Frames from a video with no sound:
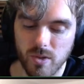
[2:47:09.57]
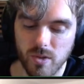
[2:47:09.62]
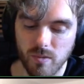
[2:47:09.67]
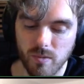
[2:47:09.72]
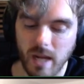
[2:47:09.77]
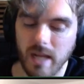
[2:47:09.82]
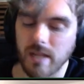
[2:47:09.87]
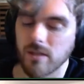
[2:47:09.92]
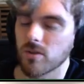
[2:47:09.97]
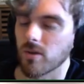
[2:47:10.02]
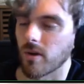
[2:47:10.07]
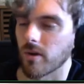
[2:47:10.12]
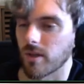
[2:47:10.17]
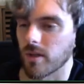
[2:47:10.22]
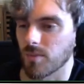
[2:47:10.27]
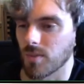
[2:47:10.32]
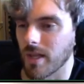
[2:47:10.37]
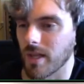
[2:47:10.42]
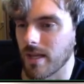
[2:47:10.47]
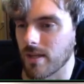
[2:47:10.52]
the right starting
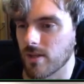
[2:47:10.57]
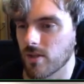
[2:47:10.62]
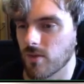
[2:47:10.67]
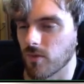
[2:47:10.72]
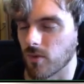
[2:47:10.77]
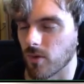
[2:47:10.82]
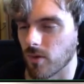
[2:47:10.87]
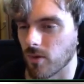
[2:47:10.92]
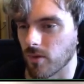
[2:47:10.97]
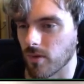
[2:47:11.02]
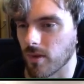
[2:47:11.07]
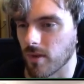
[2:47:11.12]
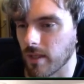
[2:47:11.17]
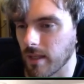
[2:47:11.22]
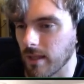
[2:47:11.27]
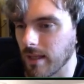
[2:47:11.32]
place for the,